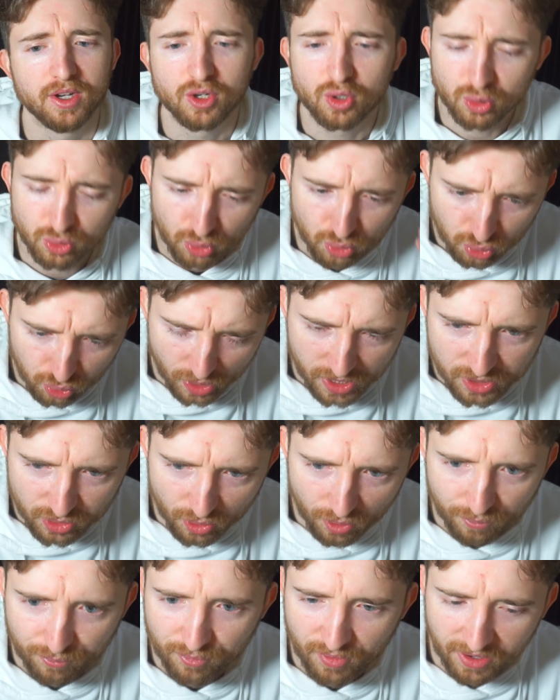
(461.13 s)
because you trade
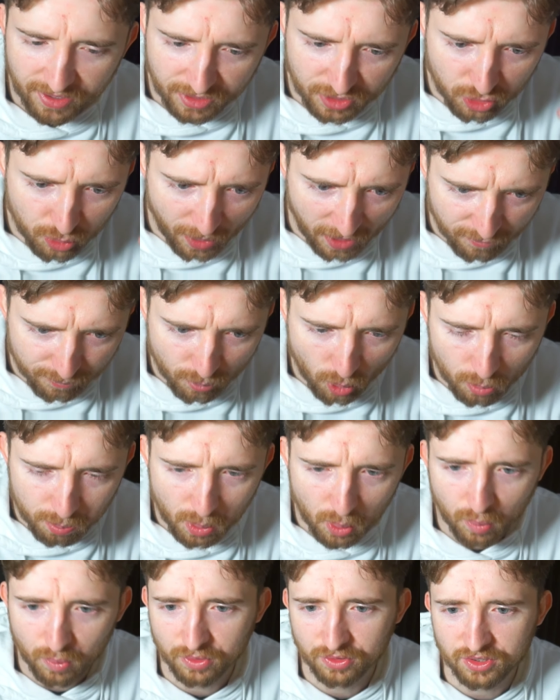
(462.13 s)
off and then you have more
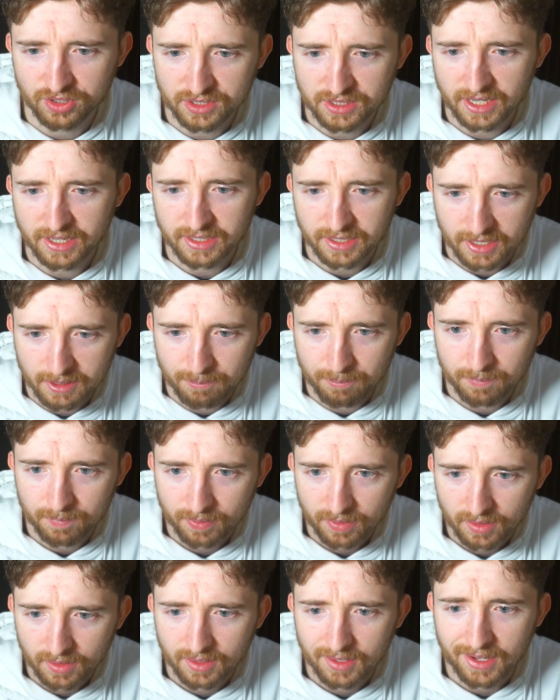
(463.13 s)
pawns in the endgame,
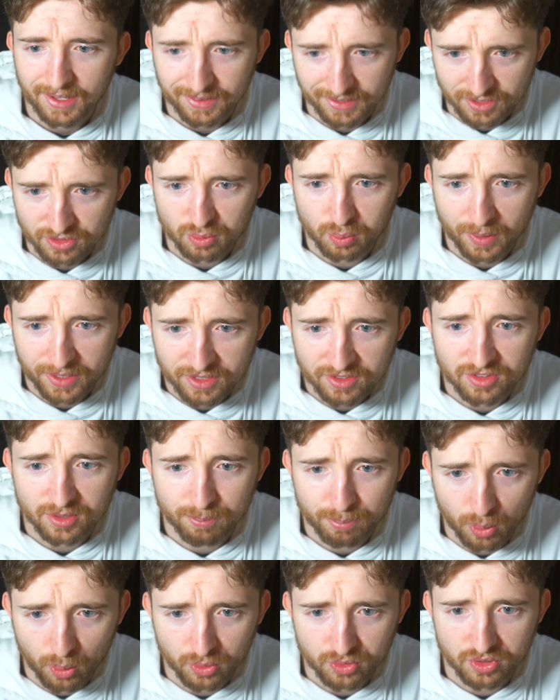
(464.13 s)
and that's when it's
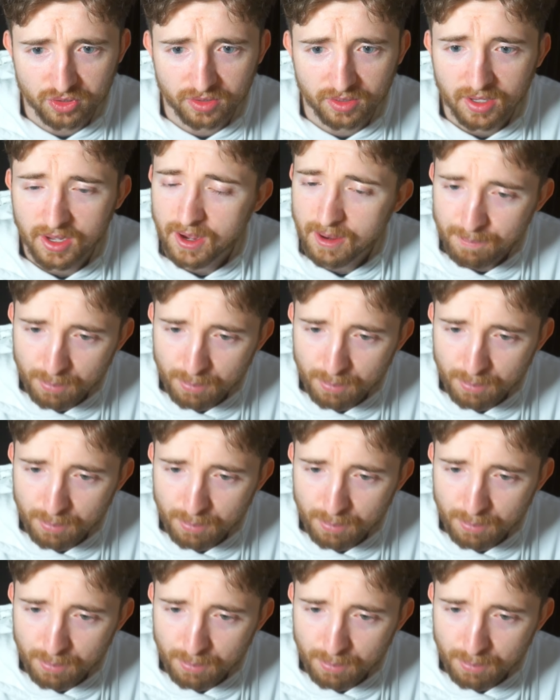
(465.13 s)
important.